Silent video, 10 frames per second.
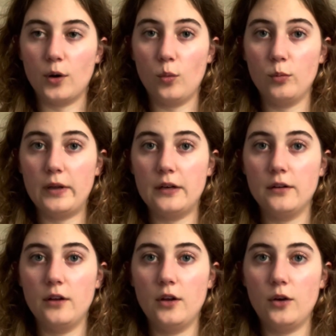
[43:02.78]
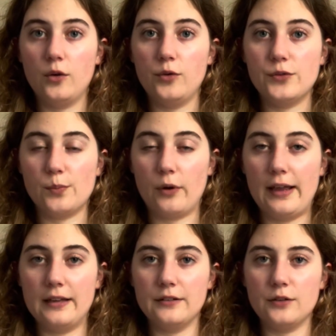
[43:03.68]
woman whose
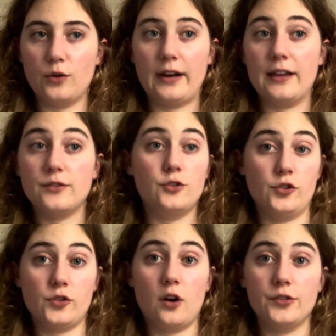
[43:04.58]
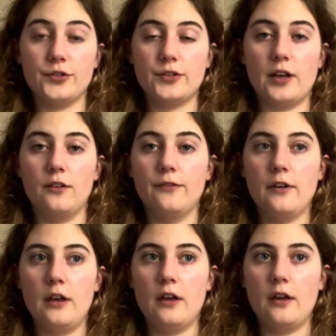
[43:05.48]
brand, or I guess she just calls herself
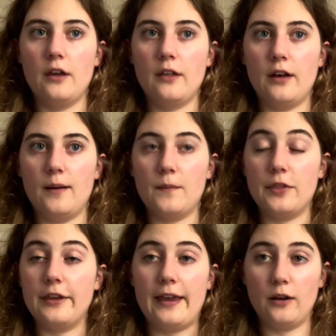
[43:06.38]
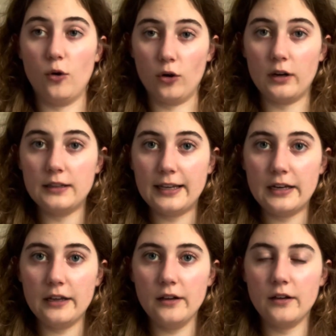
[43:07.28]
the Angora
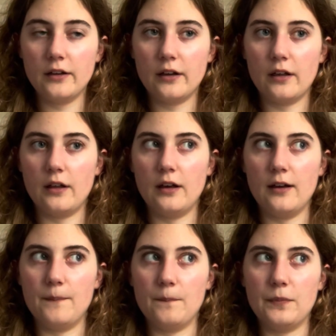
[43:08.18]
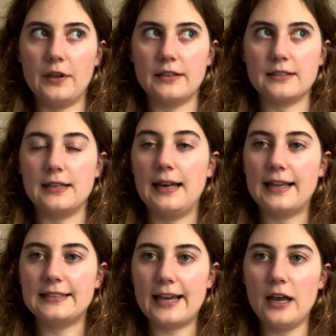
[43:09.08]
Lady. It's
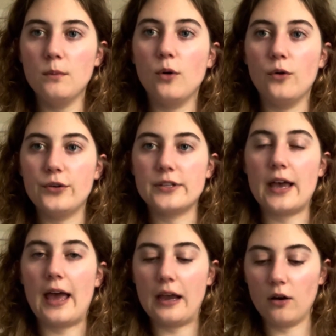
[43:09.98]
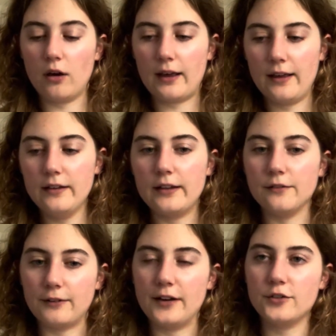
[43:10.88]
La Dame aux Angora
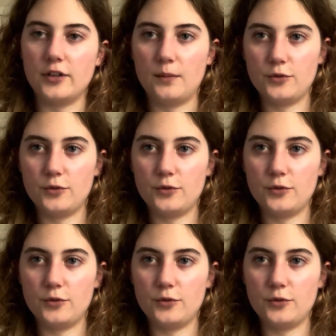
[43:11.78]
in French, and